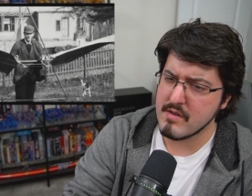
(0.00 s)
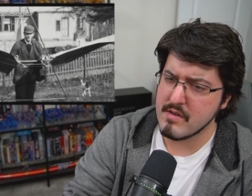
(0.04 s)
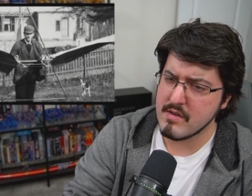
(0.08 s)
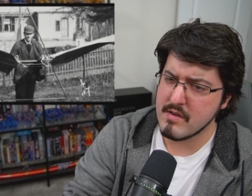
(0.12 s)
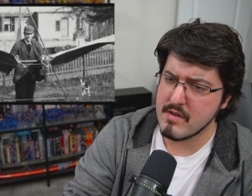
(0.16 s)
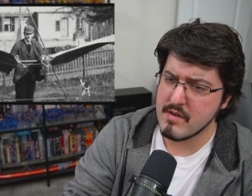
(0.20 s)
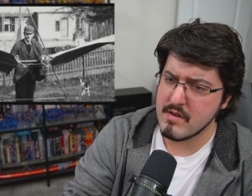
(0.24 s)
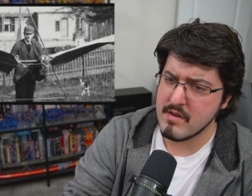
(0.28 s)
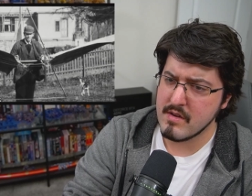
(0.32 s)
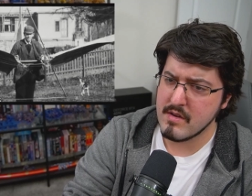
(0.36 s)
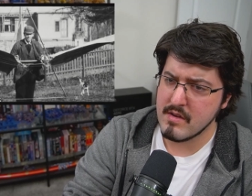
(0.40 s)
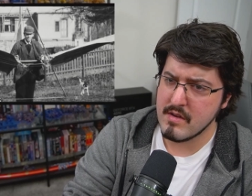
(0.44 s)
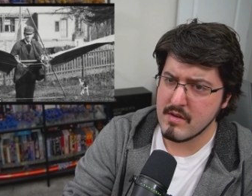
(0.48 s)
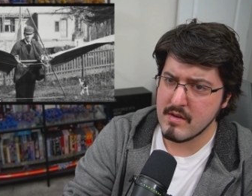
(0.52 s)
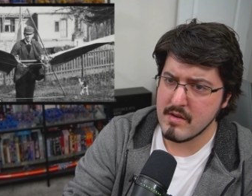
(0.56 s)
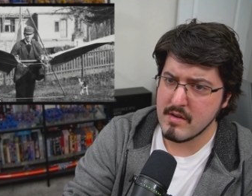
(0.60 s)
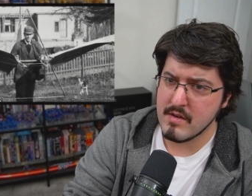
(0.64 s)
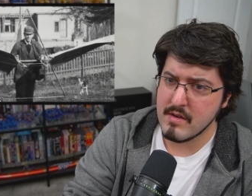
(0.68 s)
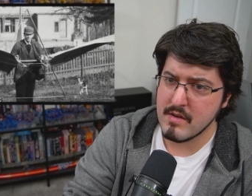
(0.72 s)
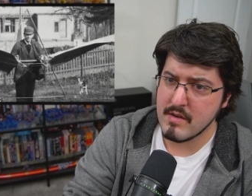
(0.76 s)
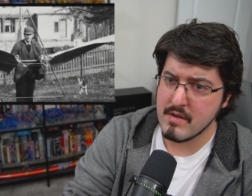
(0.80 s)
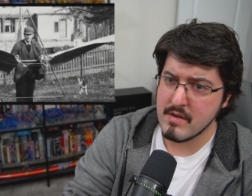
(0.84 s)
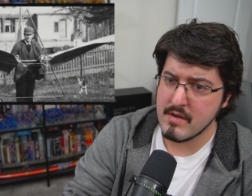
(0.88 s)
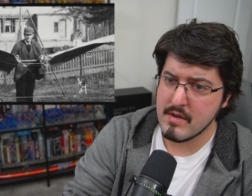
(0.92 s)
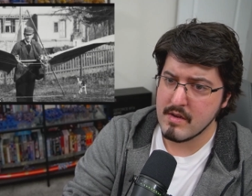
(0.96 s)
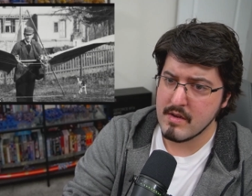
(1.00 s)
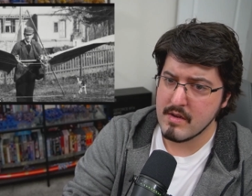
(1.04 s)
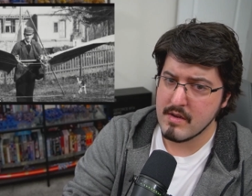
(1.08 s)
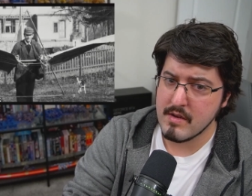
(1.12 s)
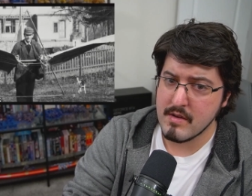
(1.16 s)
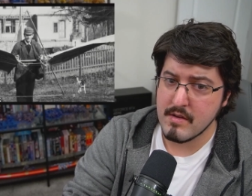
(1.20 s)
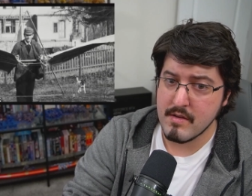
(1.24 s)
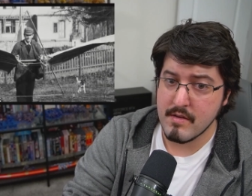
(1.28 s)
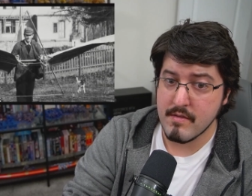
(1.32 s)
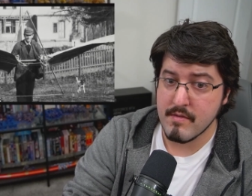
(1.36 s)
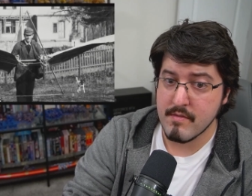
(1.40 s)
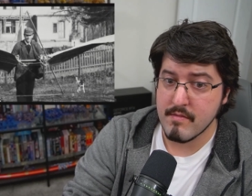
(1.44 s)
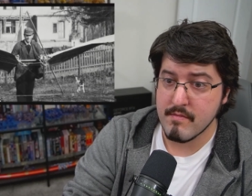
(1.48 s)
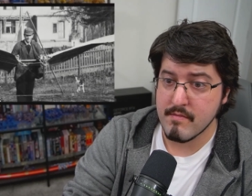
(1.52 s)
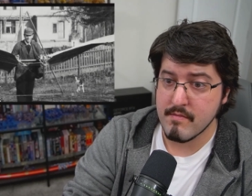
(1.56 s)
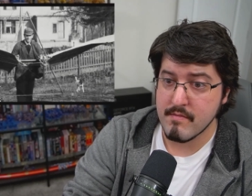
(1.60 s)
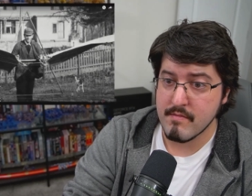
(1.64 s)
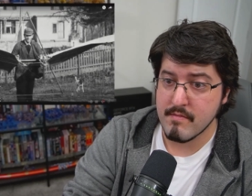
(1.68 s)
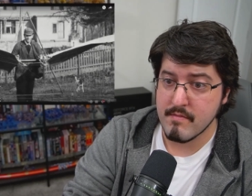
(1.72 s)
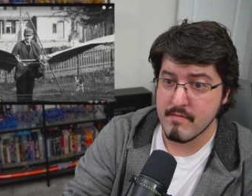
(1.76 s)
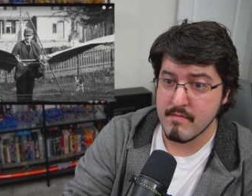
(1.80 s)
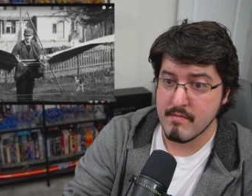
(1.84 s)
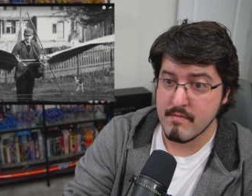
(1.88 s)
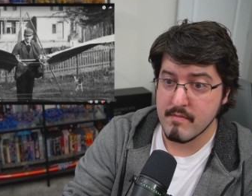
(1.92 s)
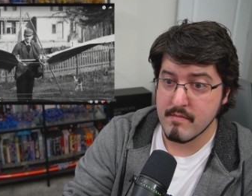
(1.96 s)
1910 to the Curtiss
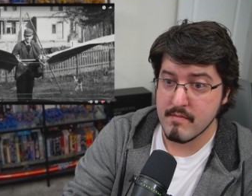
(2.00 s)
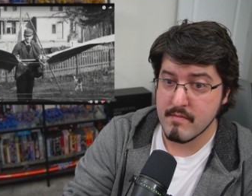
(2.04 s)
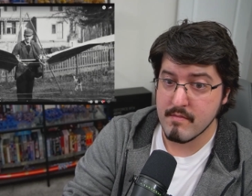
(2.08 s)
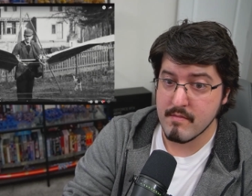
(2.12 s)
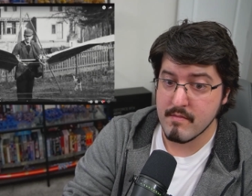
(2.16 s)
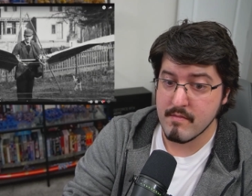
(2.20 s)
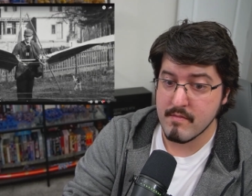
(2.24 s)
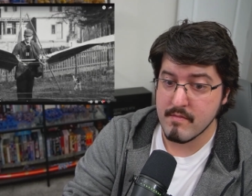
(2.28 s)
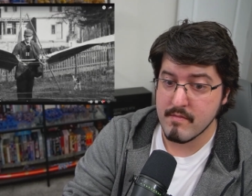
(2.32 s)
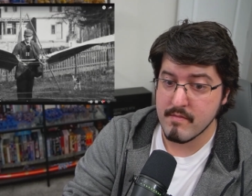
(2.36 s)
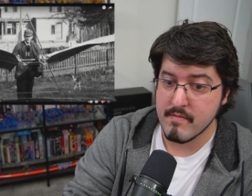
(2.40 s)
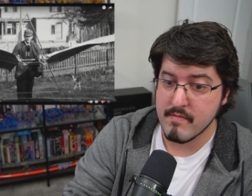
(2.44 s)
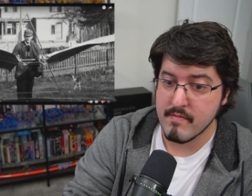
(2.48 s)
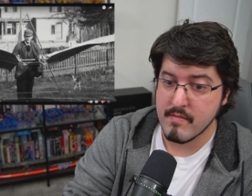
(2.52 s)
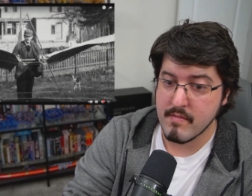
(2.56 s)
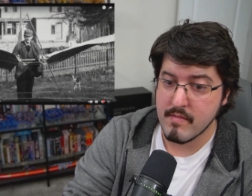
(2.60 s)
Airplane Company.